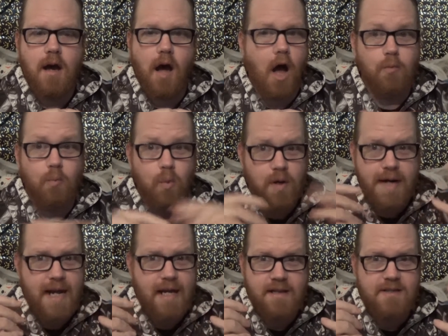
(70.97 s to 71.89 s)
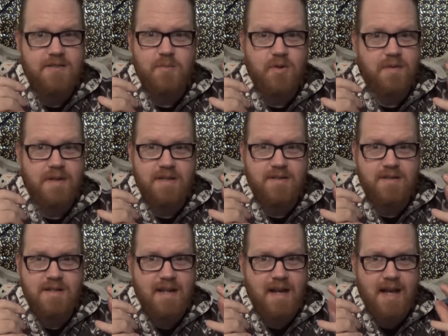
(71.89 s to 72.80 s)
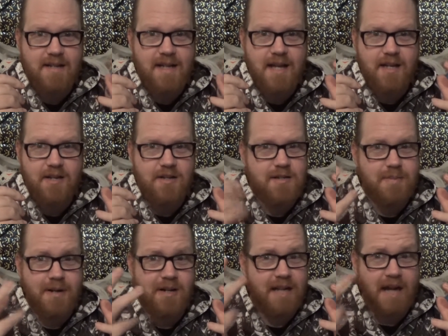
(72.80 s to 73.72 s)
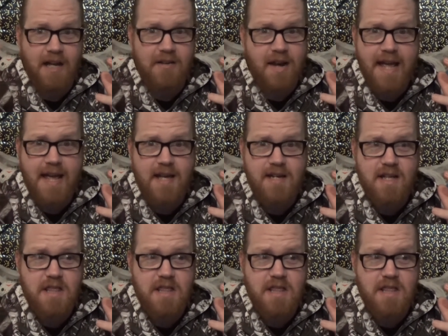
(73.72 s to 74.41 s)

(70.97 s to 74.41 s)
on one hand, this movie's not that good, but on the other hand,